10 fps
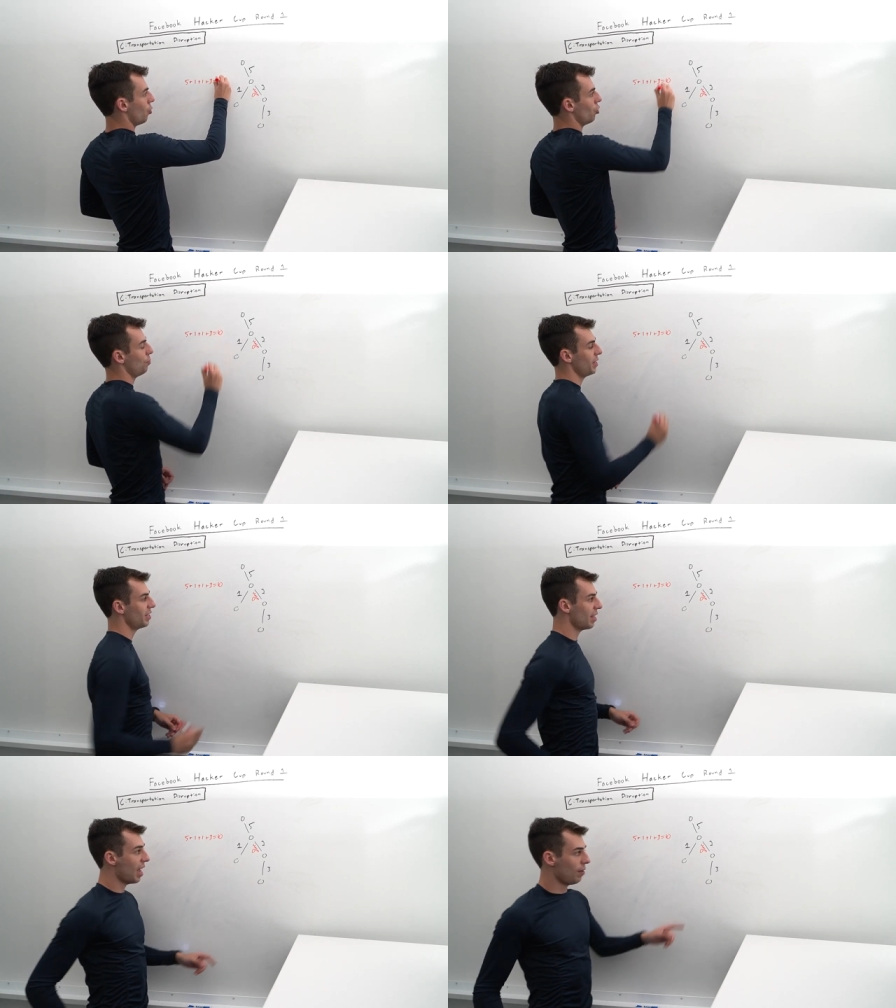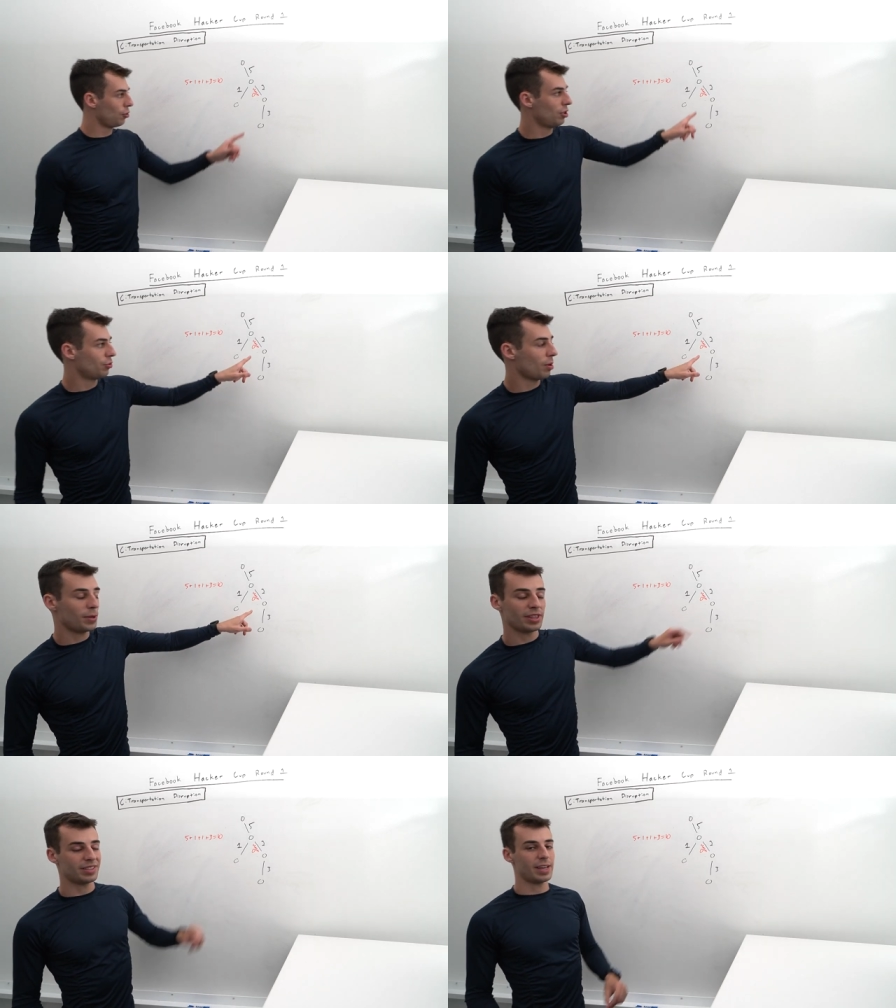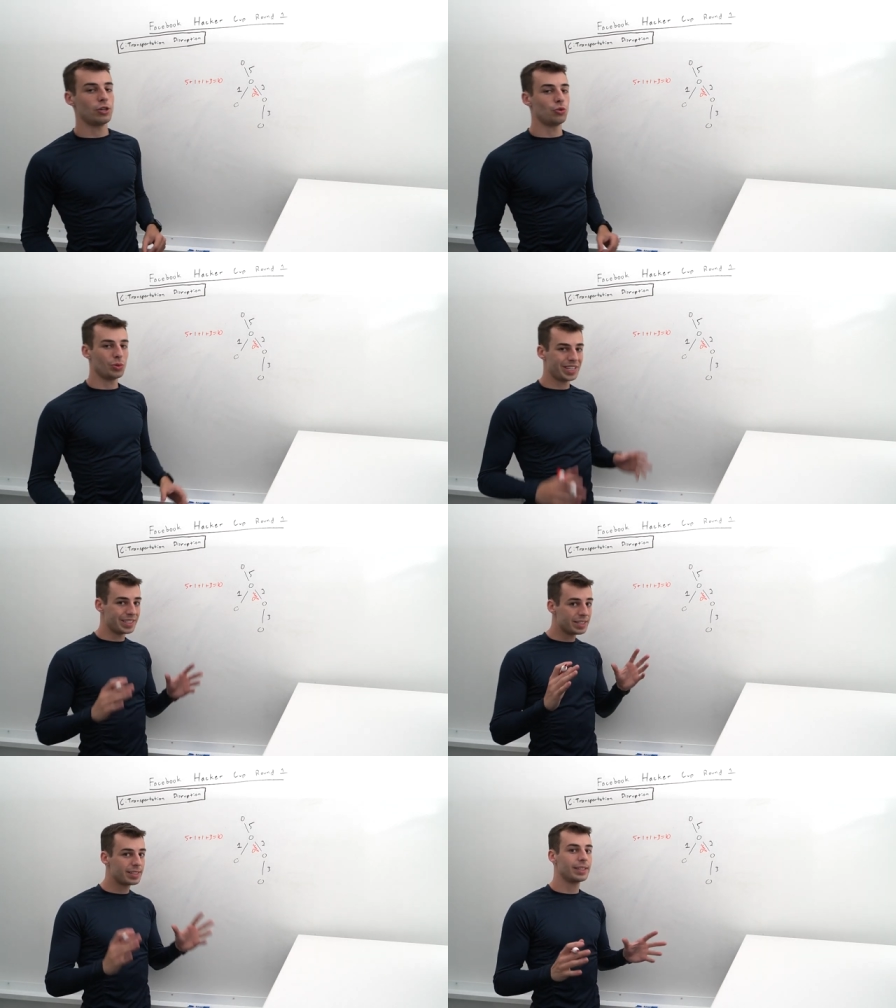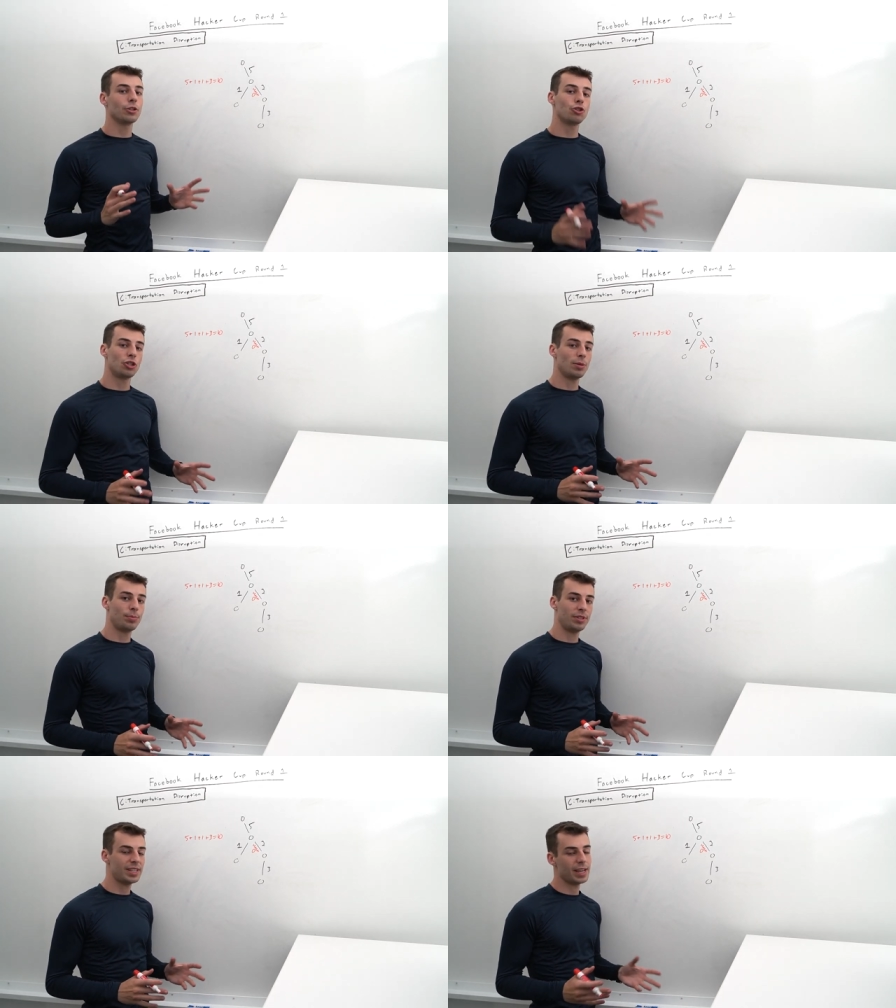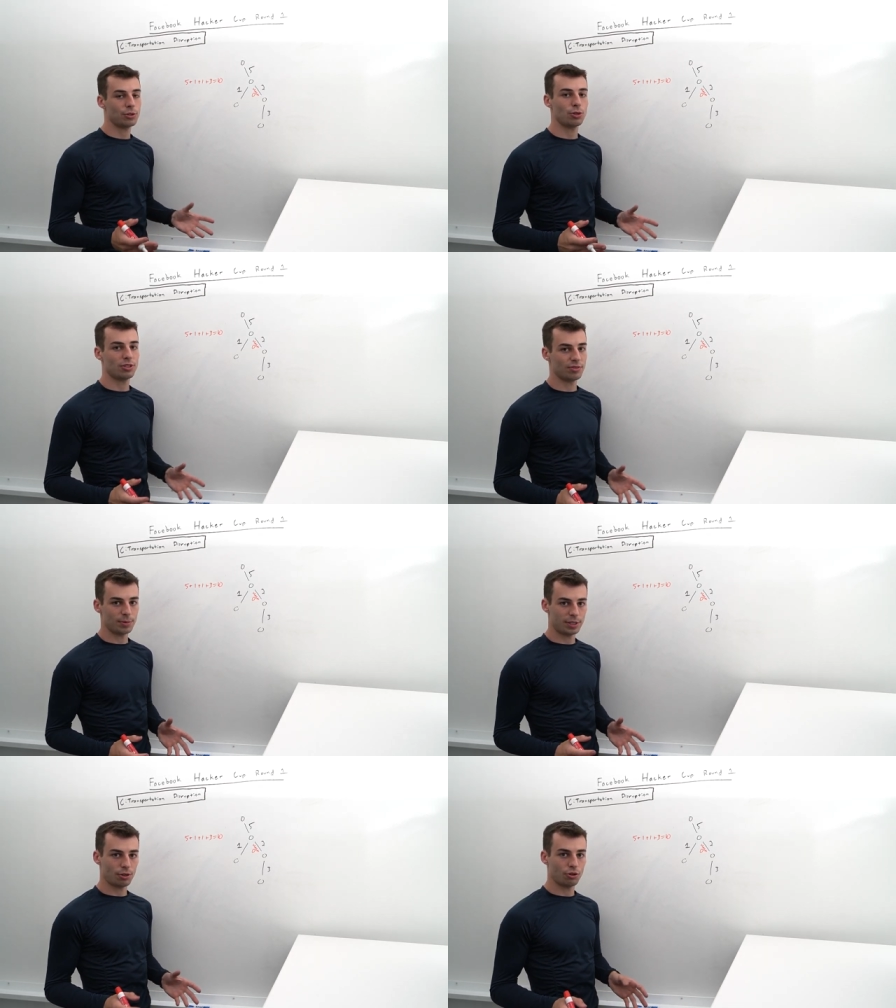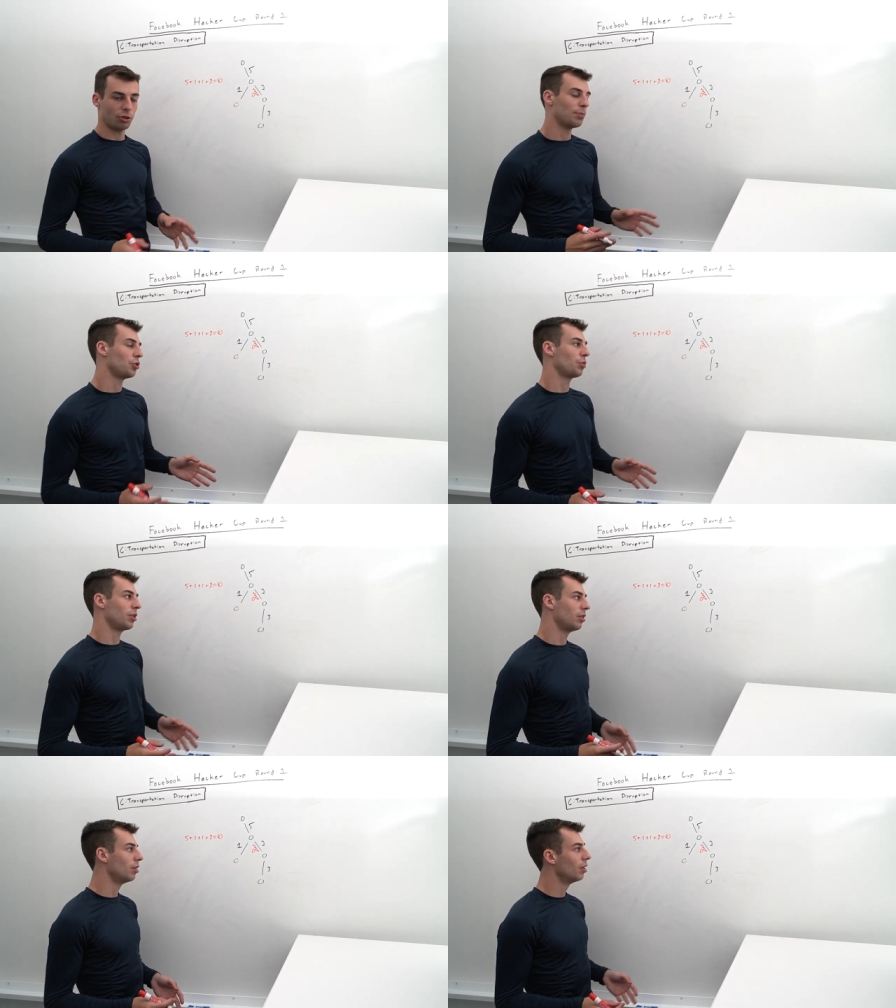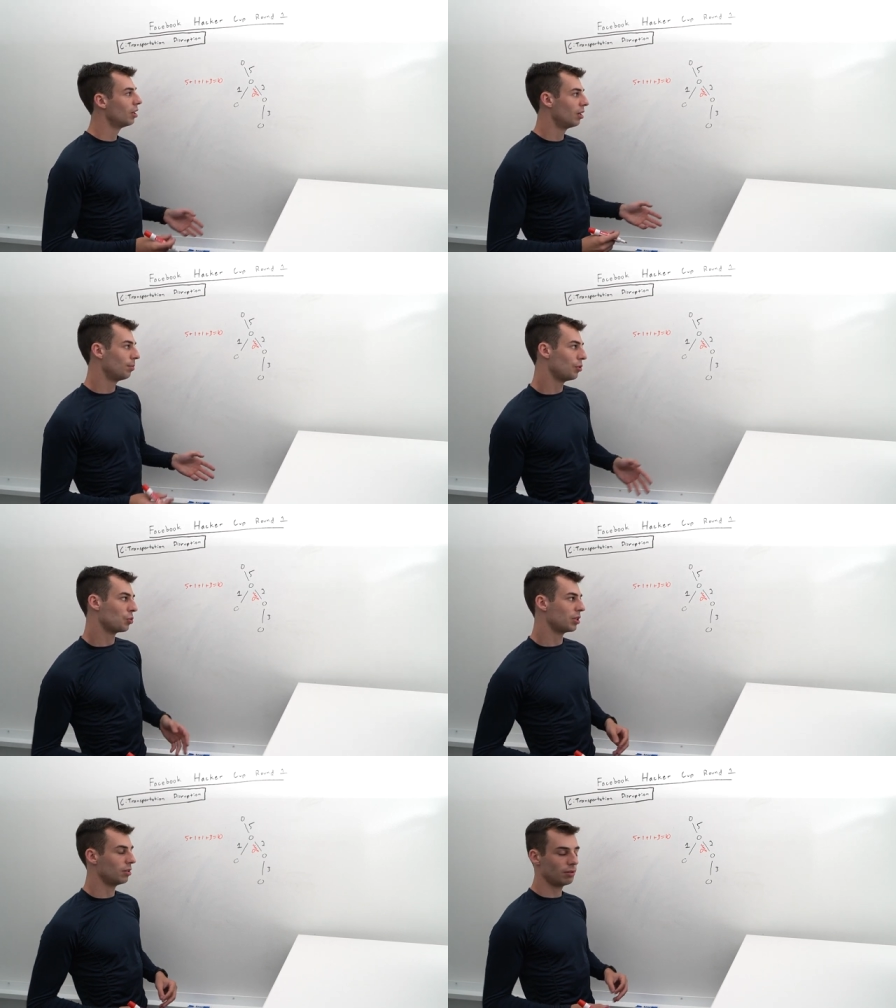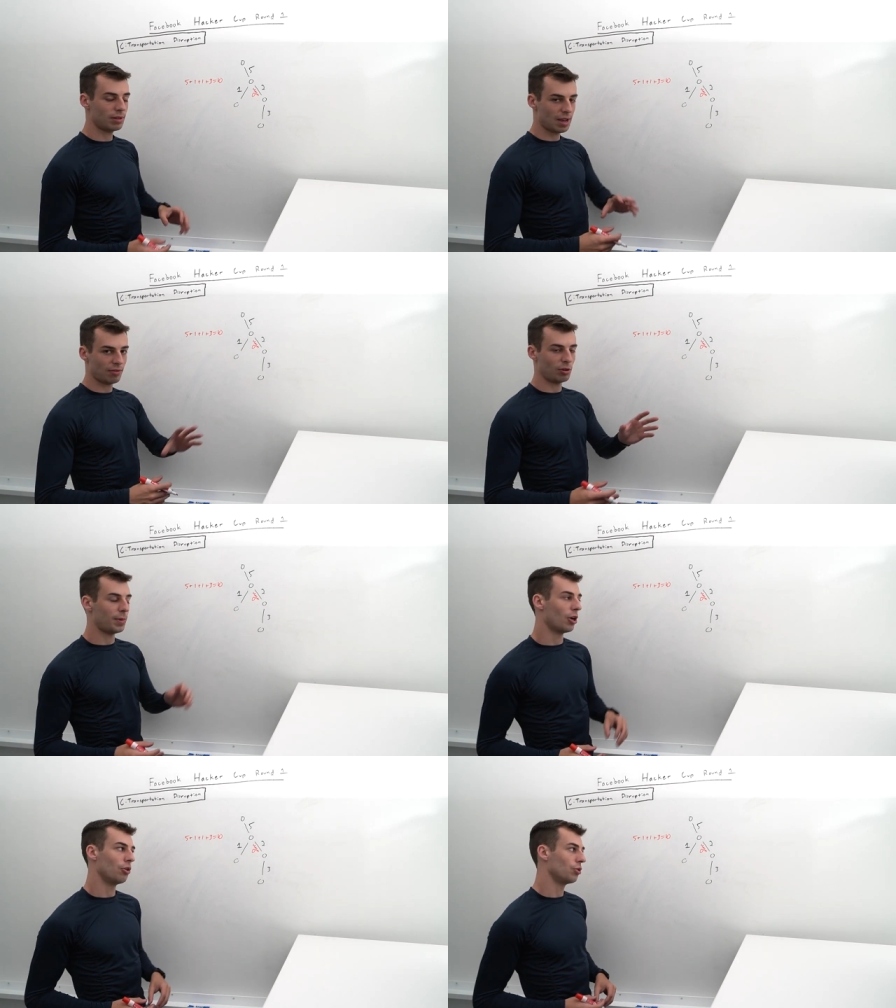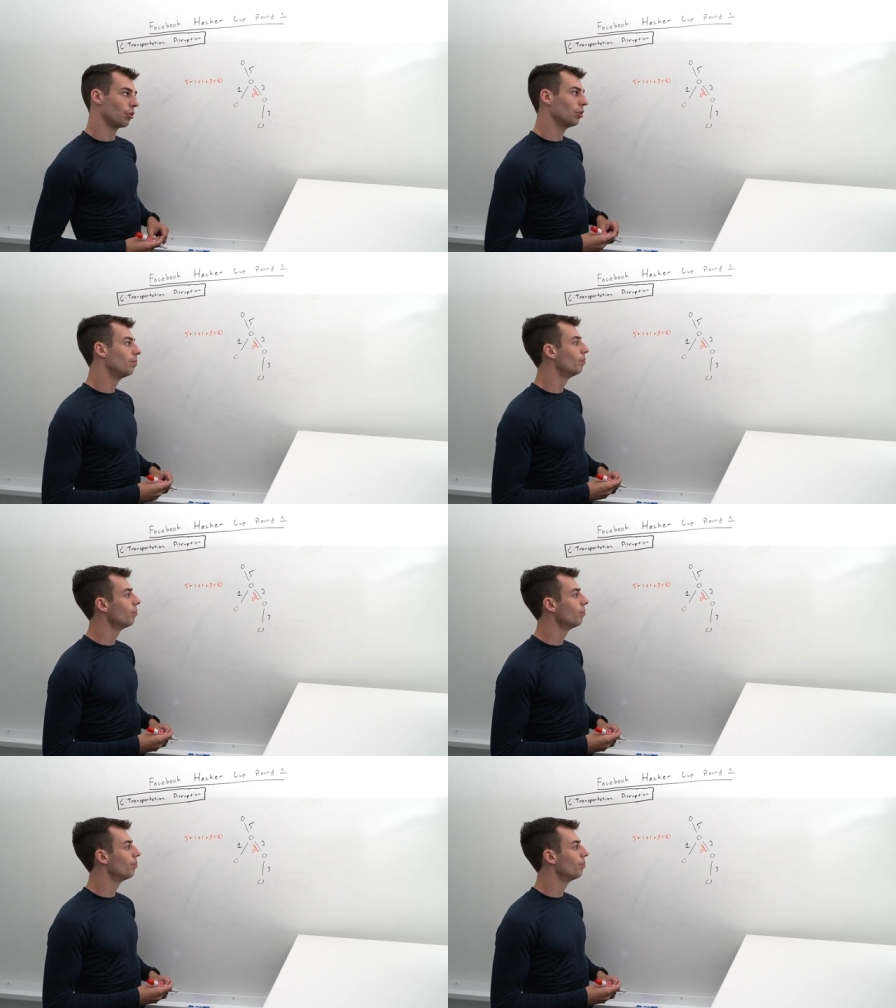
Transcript: which means after disrupting this edge, we can still ship 10 units of material between, between every pair in total.